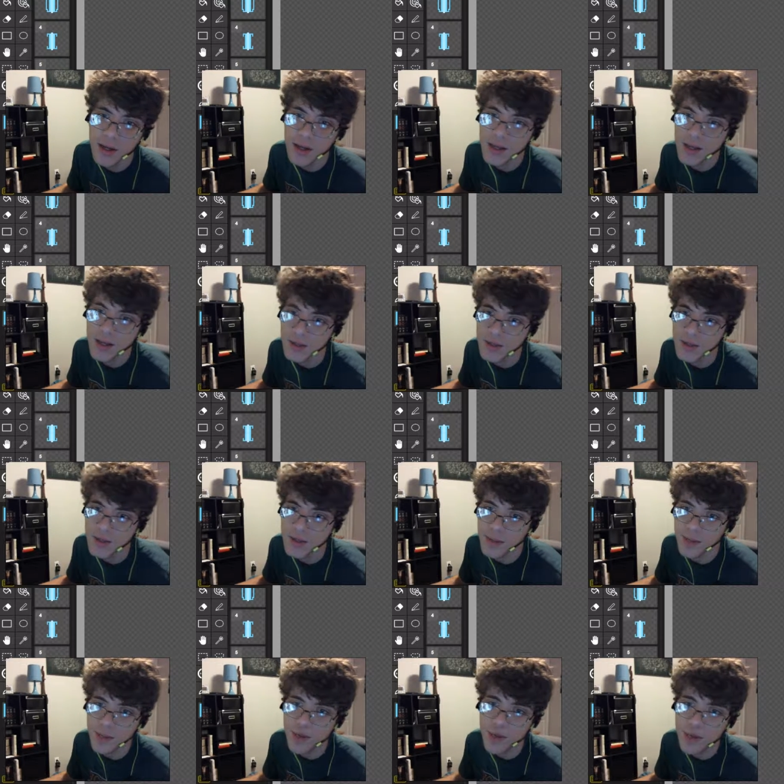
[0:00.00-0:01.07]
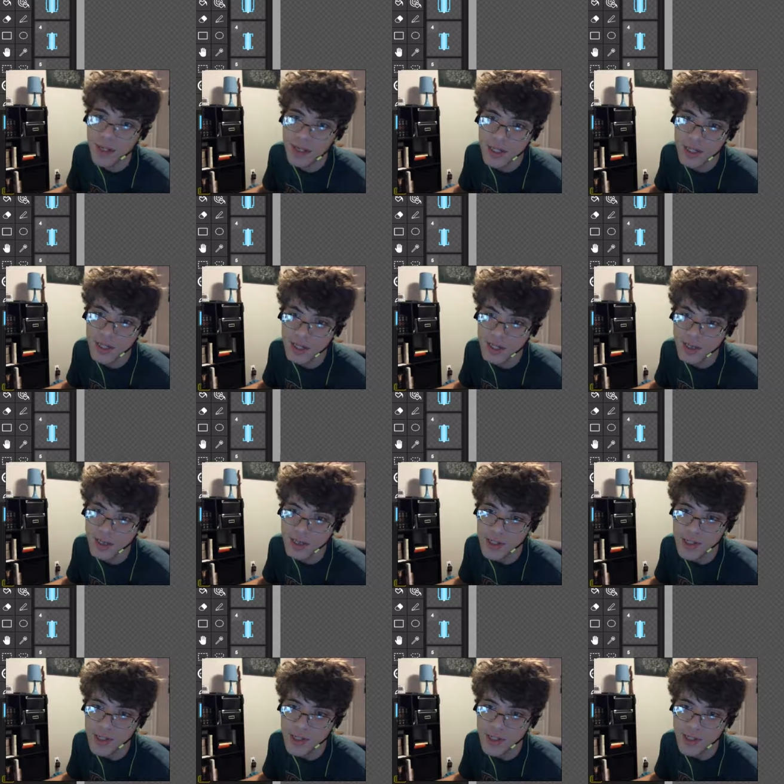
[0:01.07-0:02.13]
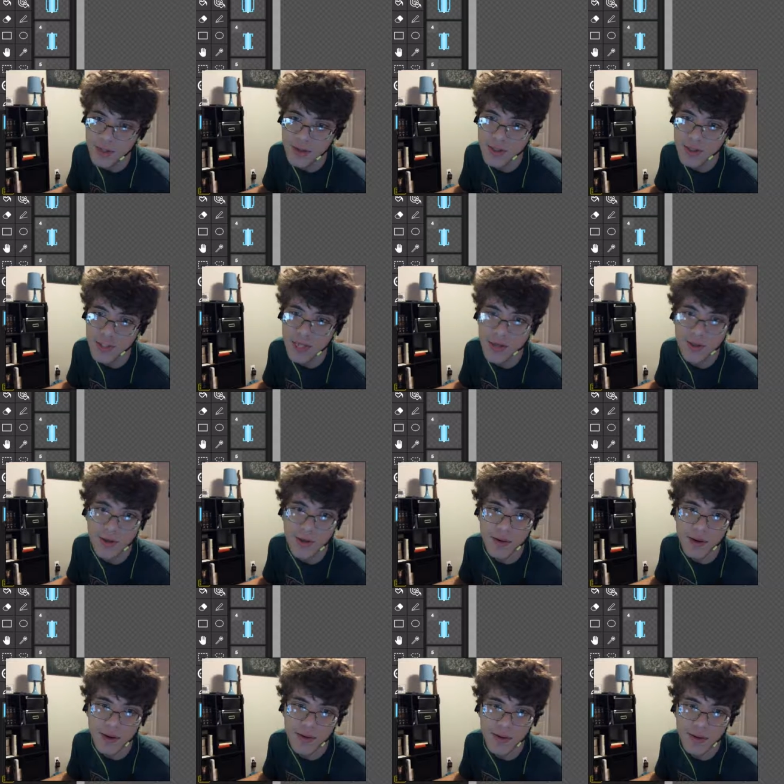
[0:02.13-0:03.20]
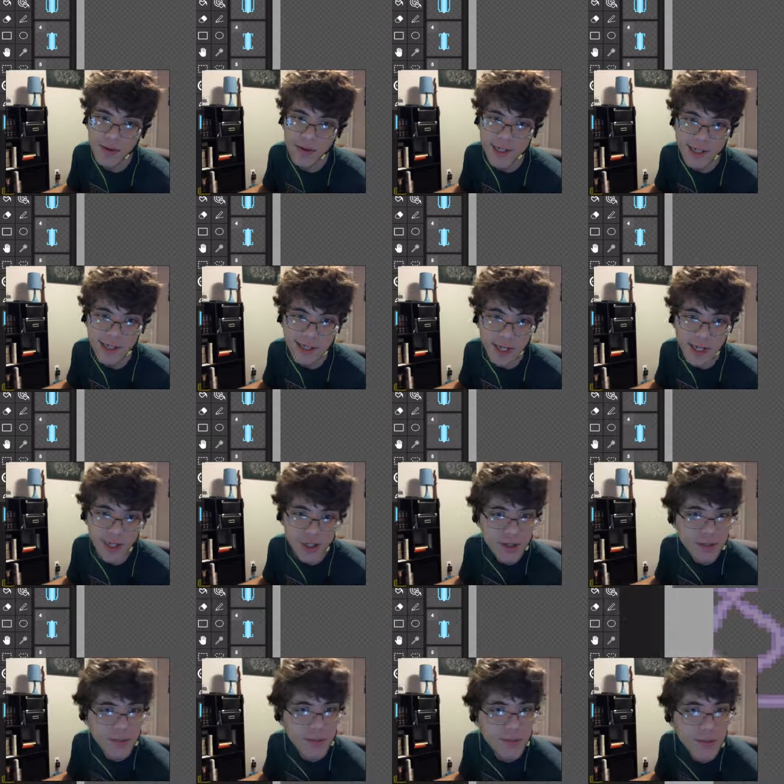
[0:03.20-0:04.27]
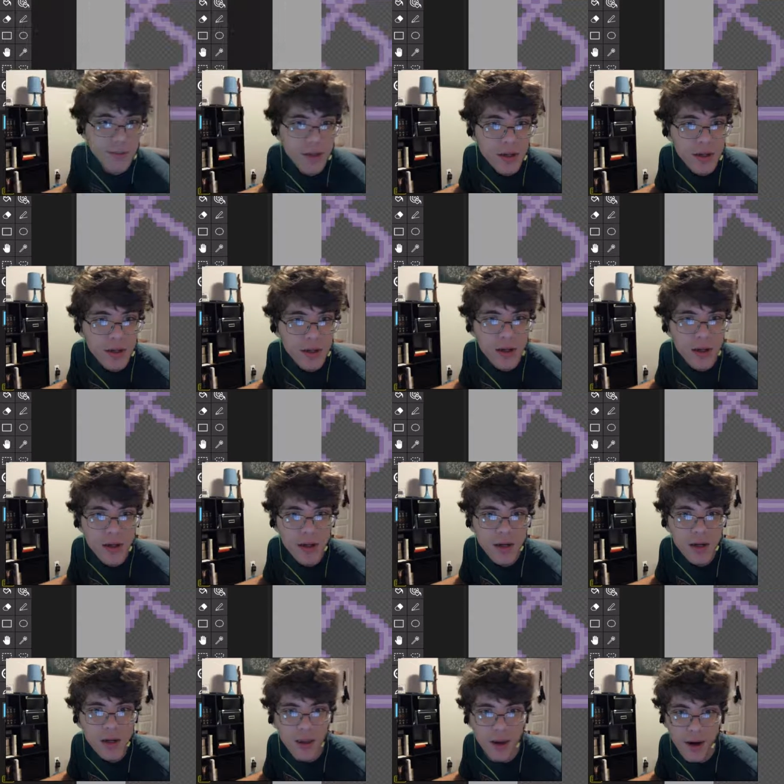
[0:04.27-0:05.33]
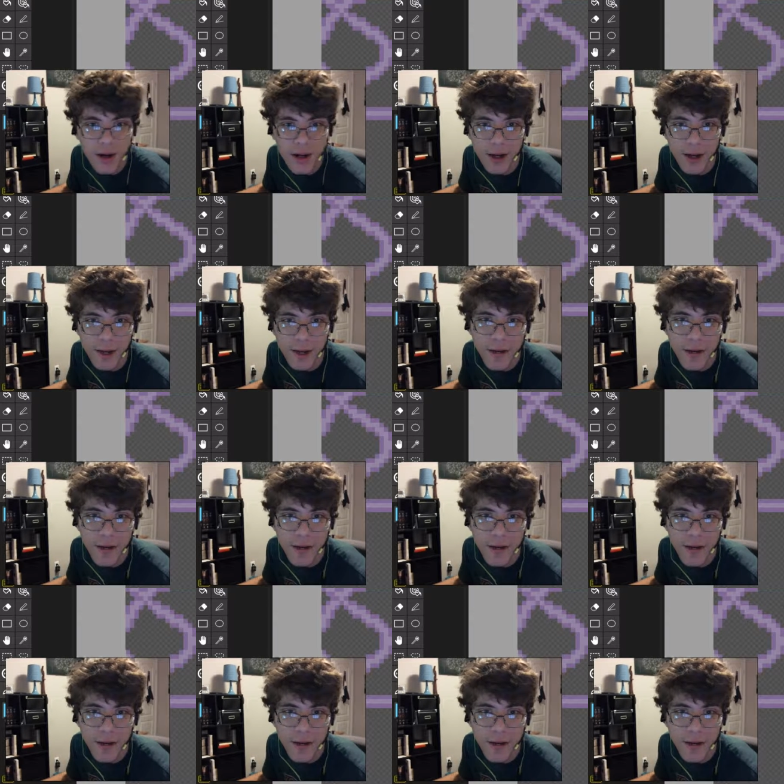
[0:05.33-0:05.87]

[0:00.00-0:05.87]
You can also import images, so say I want to recover my recent session. There you go.